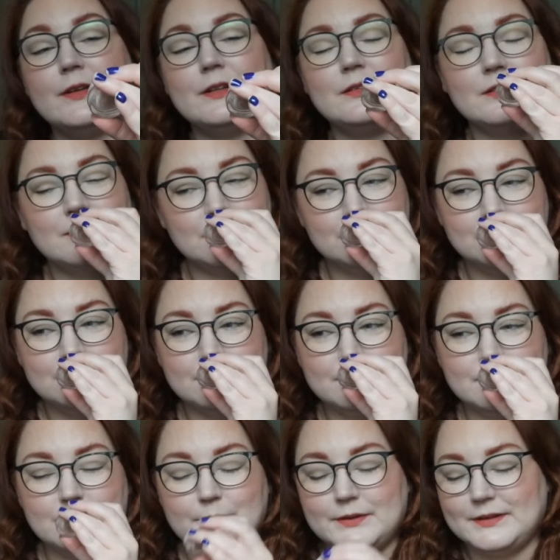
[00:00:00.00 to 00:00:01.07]
it,
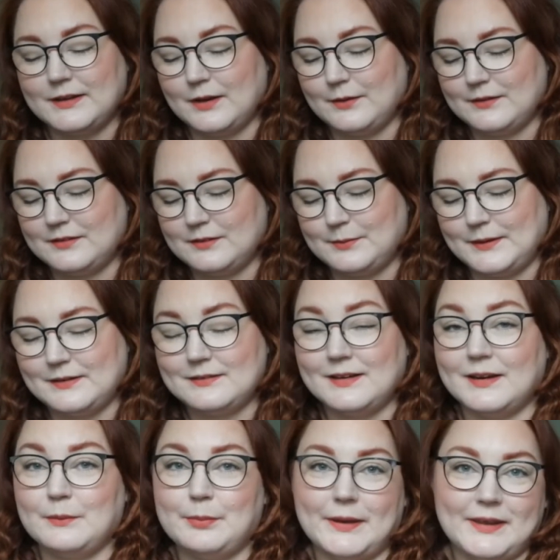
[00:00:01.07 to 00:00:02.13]
but now it smells
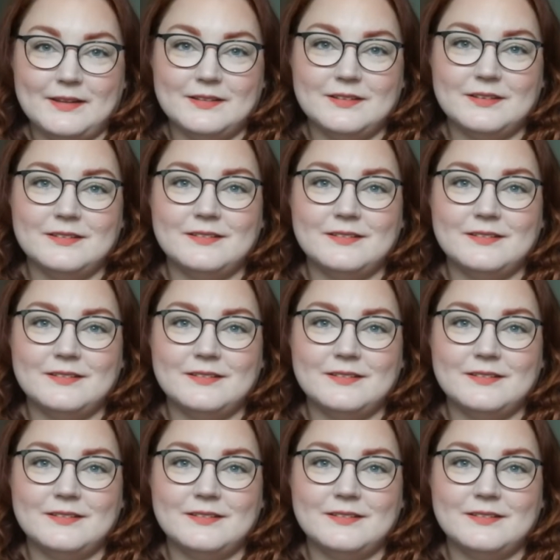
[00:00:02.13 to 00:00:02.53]
like paint.